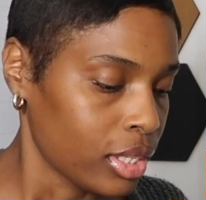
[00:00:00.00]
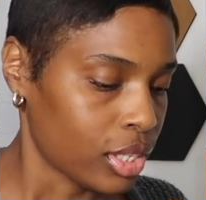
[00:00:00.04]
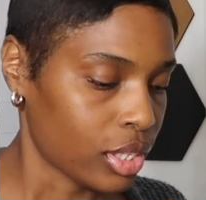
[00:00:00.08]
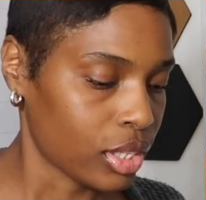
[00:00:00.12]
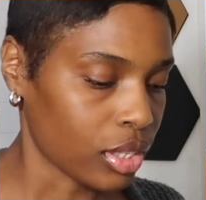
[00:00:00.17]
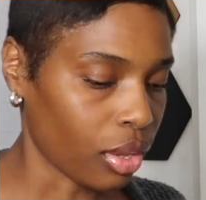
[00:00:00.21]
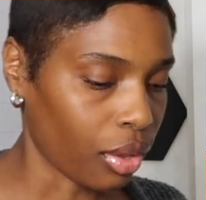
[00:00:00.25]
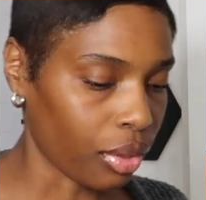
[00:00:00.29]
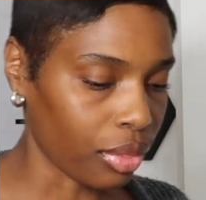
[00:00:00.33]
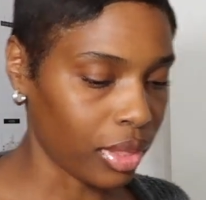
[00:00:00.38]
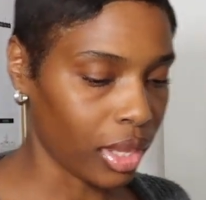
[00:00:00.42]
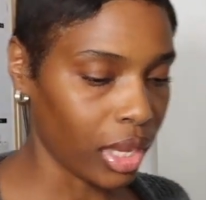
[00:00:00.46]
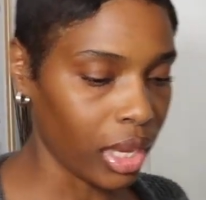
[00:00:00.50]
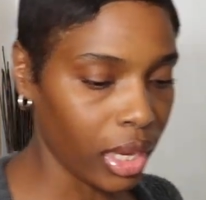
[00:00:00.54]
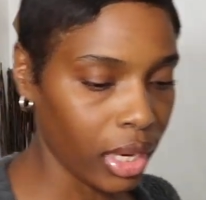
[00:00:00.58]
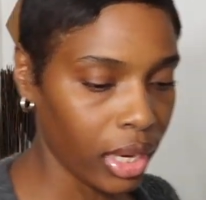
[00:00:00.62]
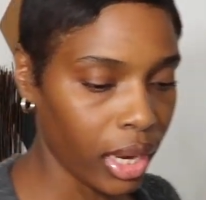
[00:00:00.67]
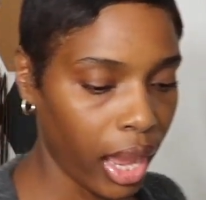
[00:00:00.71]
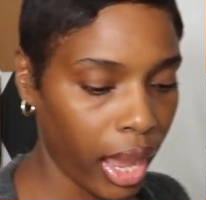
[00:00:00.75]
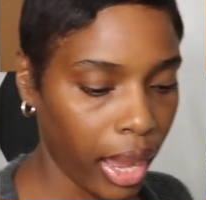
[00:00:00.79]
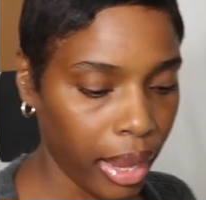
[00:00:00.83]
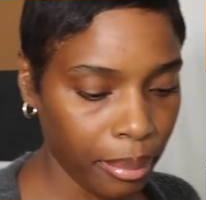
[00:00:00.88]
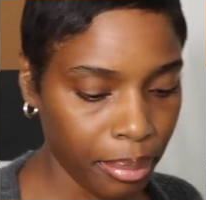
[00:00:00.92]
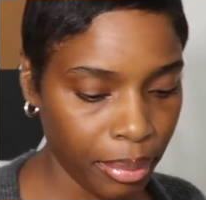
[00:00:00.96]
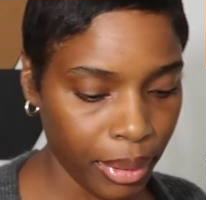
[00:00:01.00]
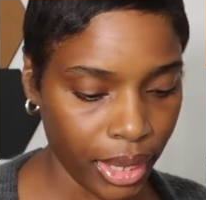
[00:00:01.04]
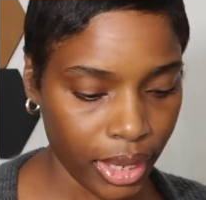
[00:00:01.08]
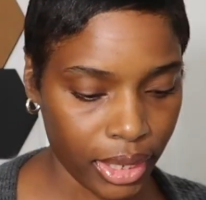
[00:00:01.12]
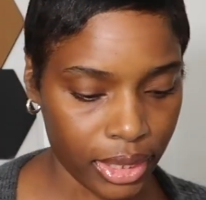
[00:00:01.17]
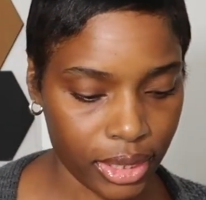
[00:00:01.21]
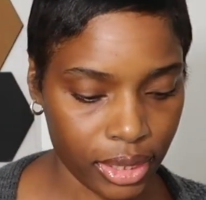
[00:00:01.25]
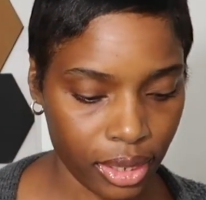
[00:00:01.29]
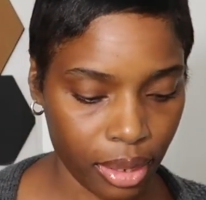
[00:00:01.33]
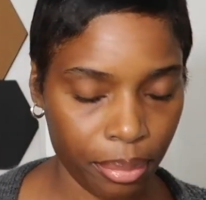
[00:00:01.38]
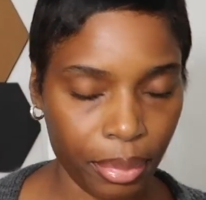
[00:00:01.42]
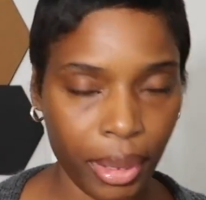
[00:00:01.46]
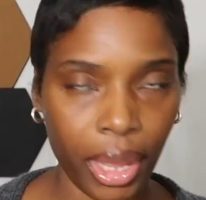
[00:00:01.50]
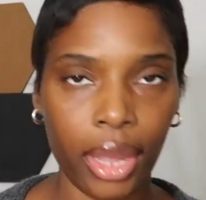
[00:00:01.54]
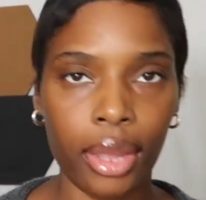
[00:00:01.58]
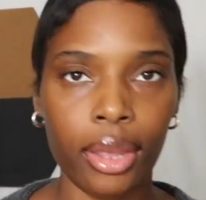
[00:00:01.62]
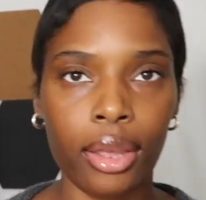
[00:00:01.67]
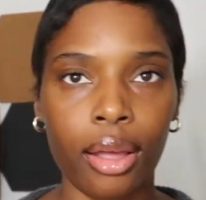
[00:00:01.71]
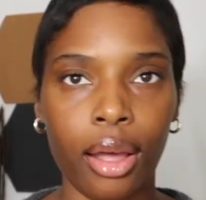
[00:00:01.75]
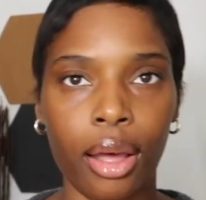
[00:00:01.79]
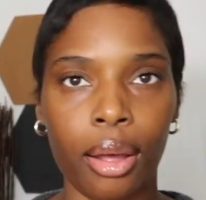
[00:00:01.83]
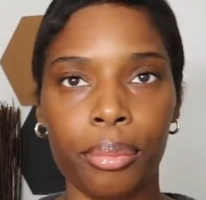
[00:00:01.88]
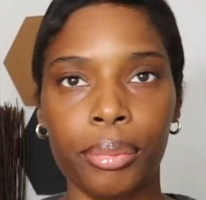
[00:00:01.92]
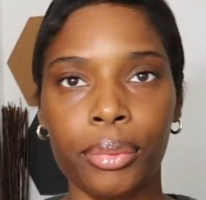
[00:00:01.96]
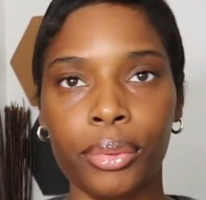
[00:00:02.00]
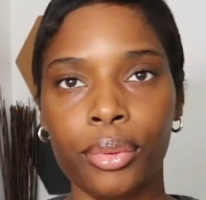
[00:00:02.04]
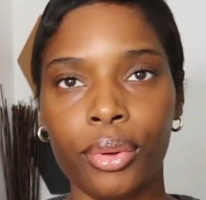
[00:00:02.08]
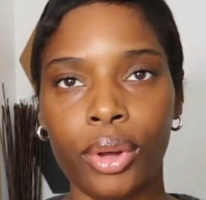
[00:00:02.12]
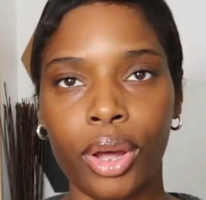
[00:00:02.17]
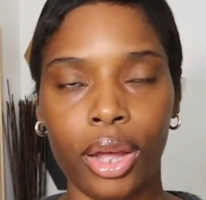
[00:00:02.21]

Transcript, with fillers: So then I picked up a couple